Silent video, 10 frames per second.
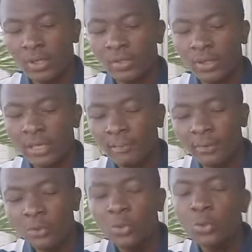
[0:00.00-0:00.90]
Okay,
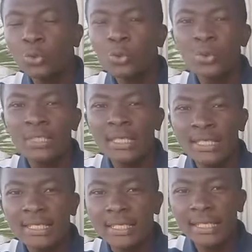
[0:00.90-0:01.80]
so you use
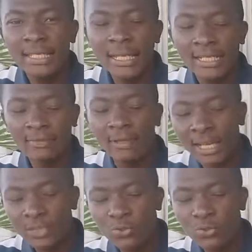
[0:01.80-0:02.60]
this index finger